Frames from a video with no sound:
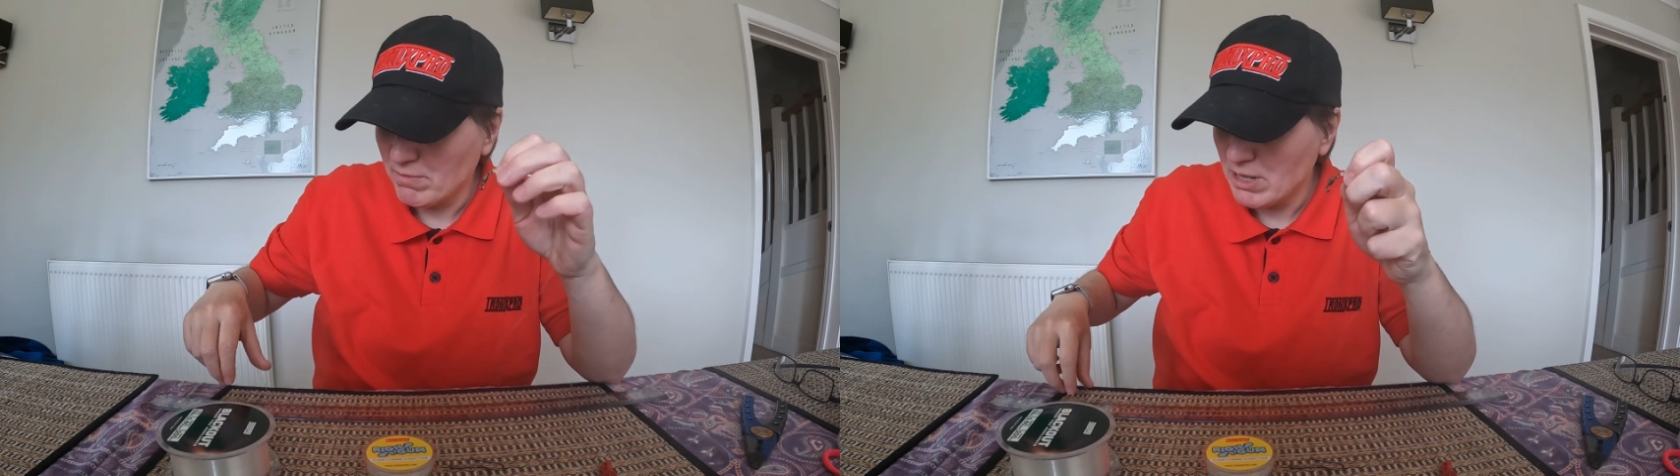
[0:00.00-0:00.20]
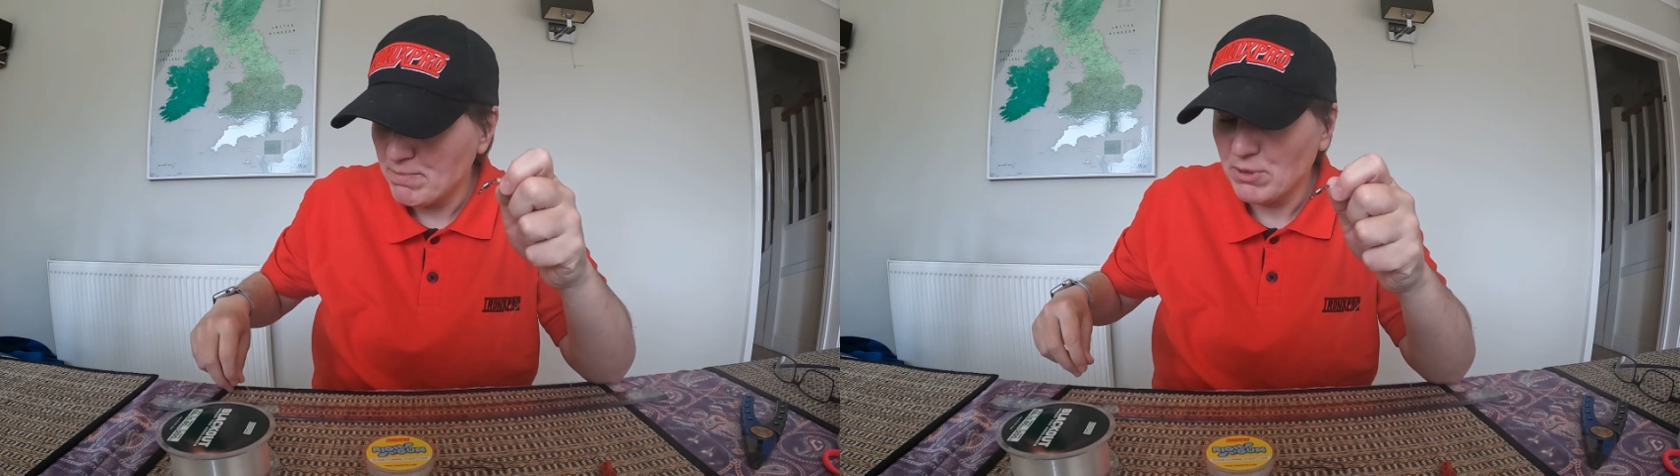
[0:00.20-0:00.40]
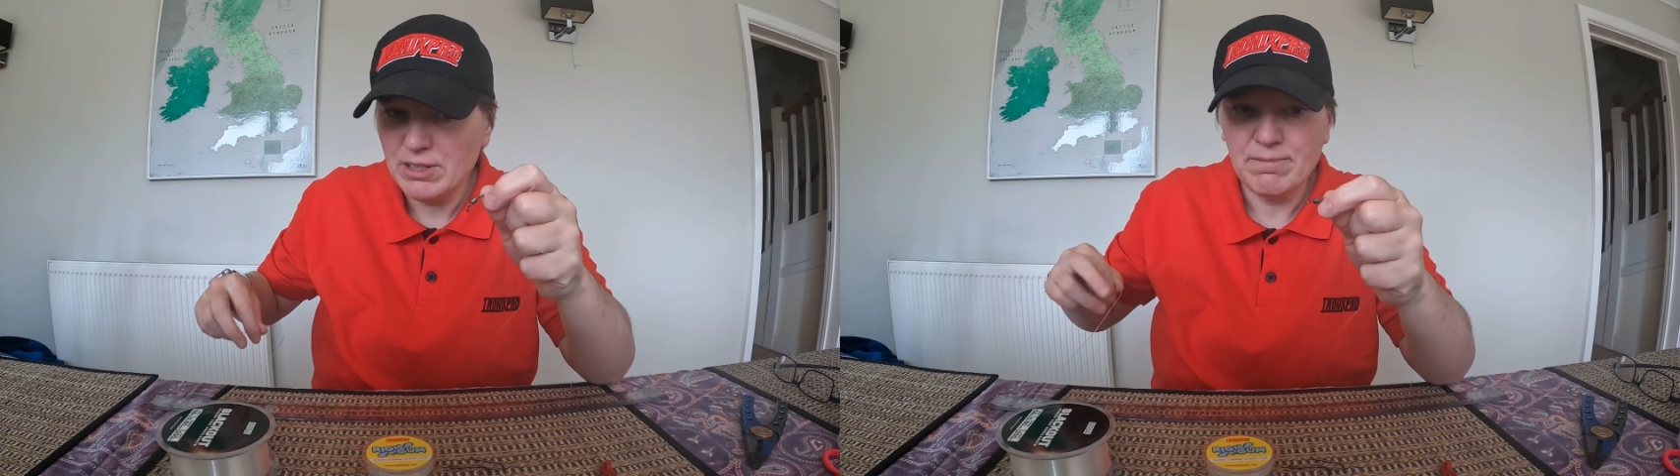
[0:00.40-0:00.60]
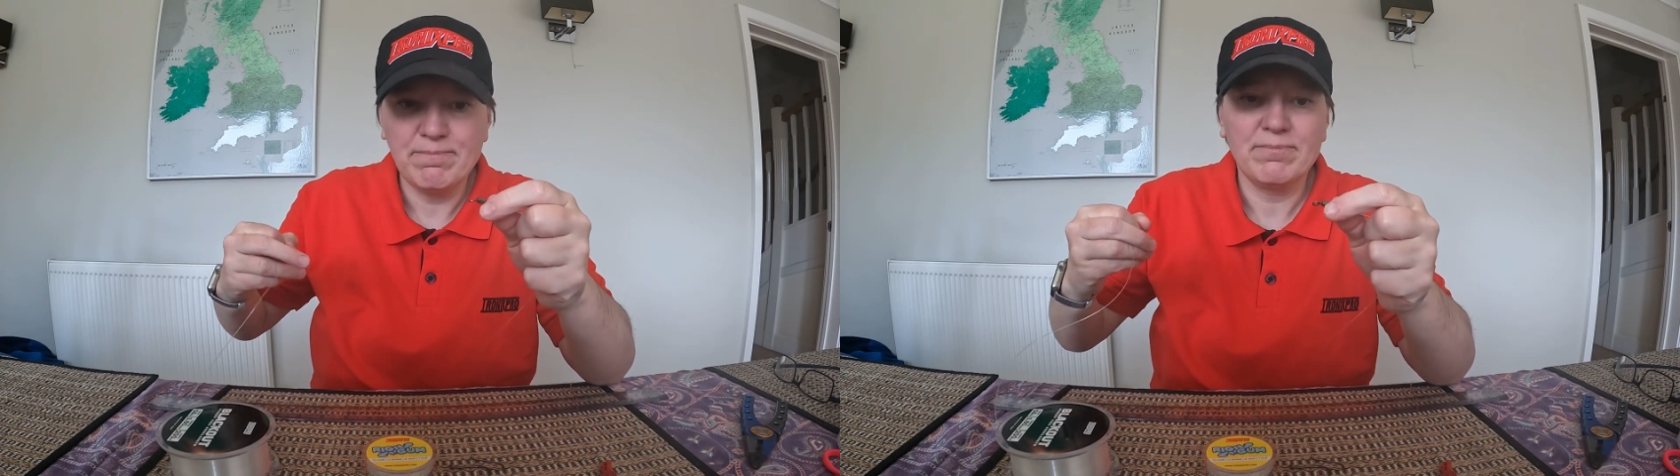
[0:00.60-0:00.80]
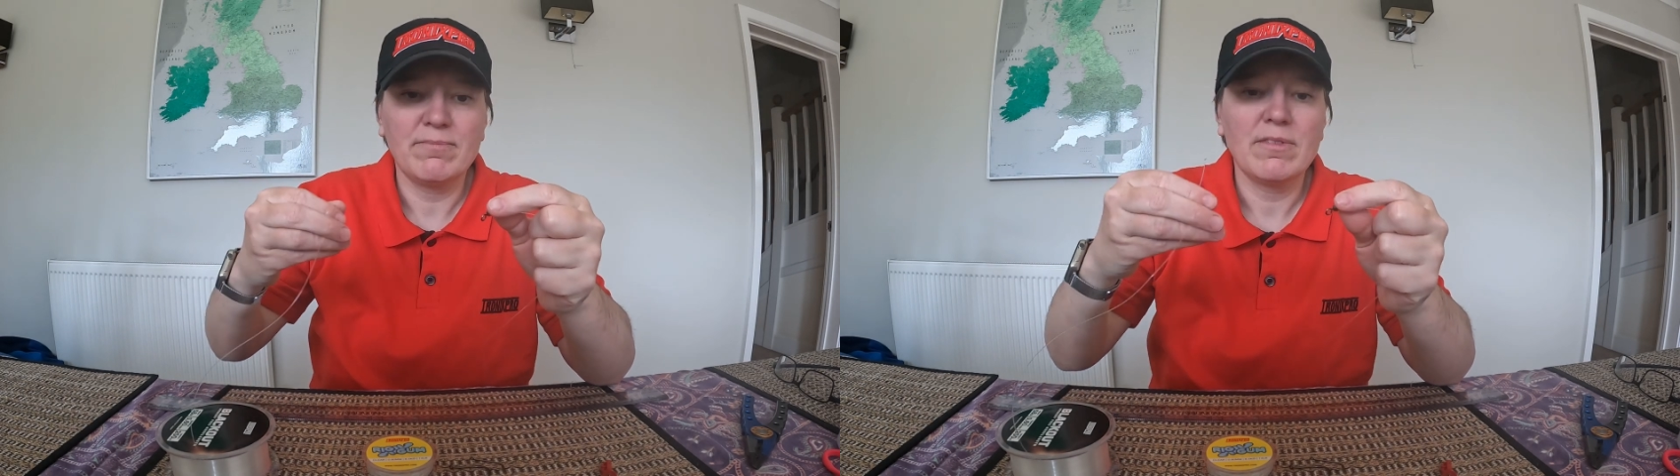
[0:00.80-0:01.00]
the rig body,
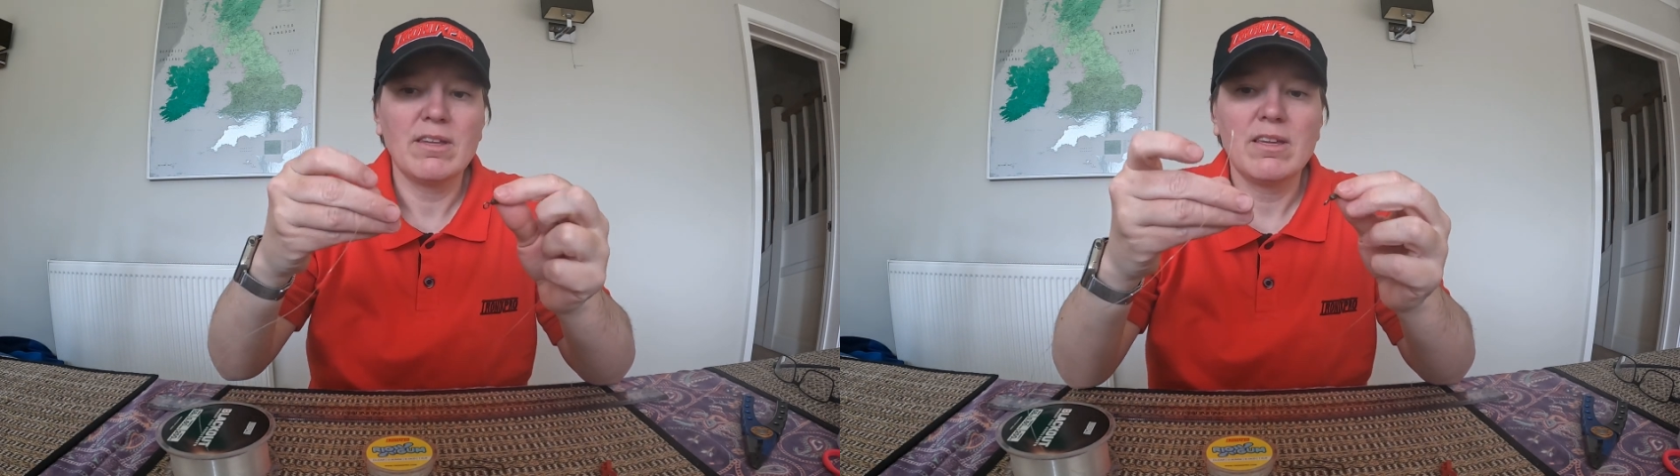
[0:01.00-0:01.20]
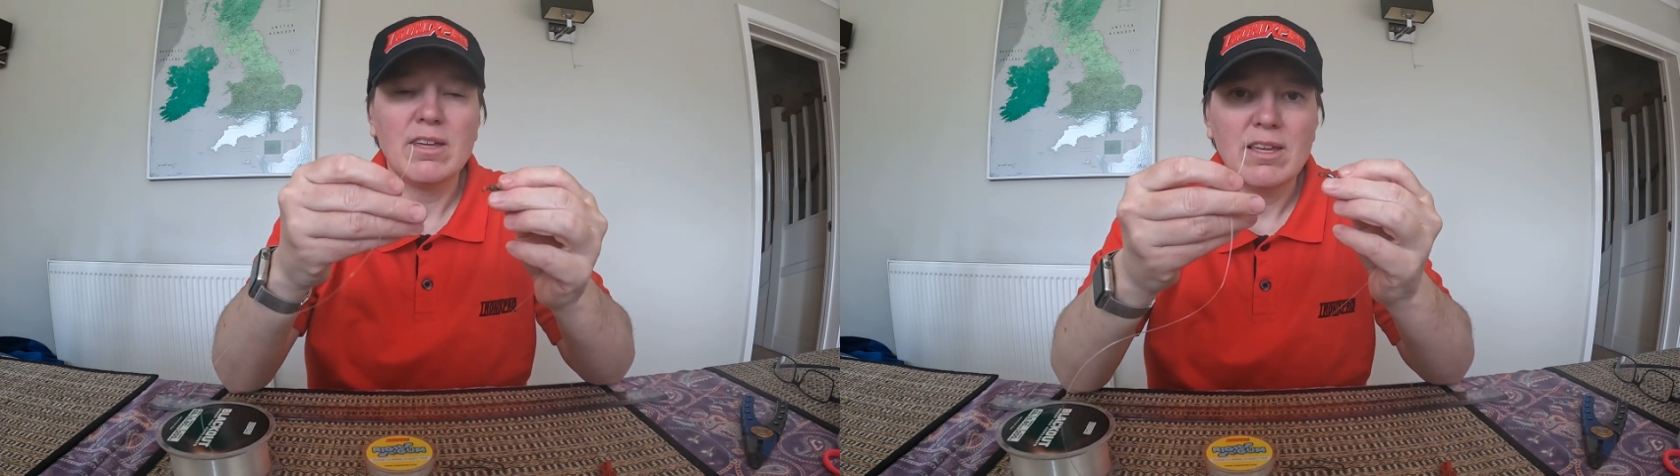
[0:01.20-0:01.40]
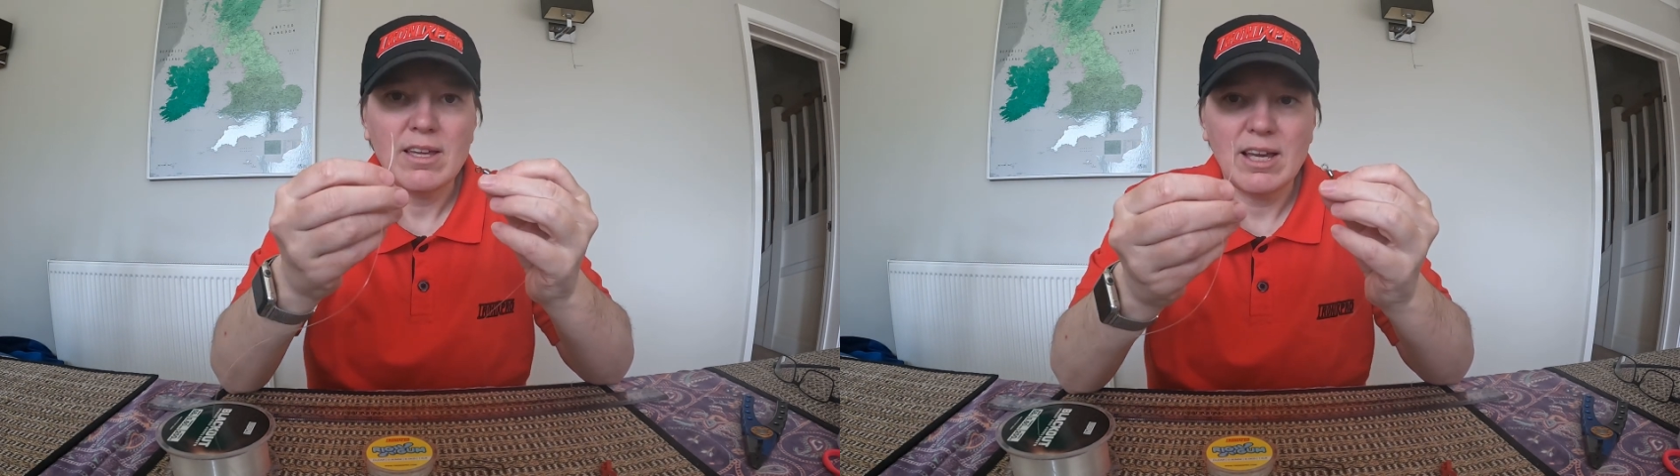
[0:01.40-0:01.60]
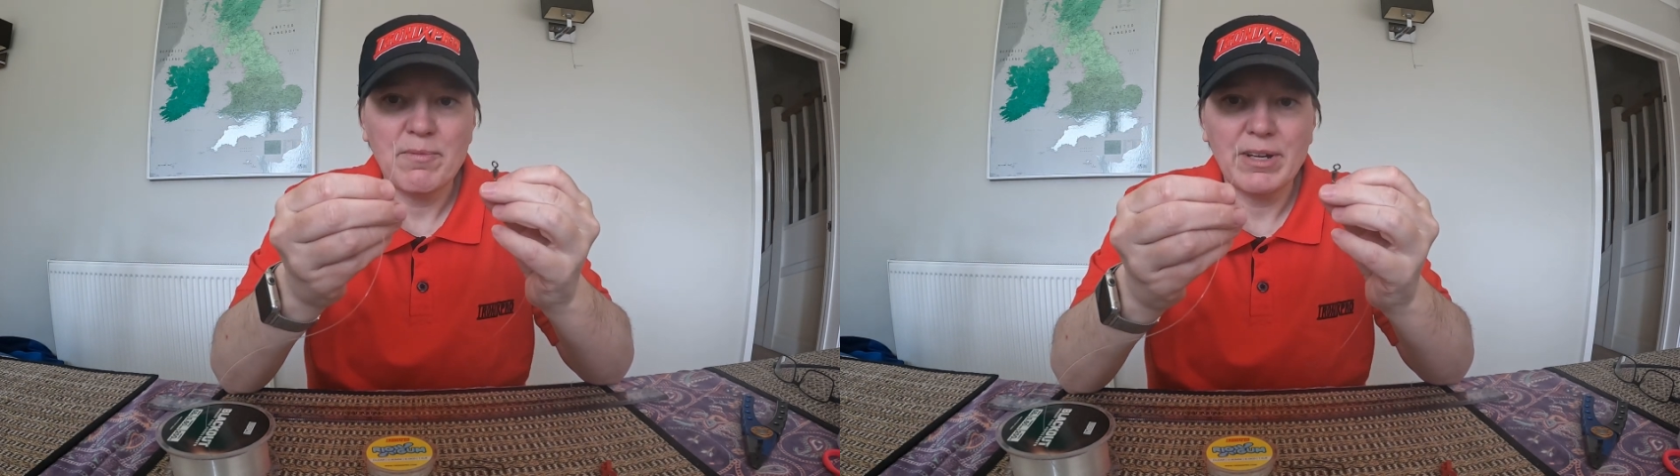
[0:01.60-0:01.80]
and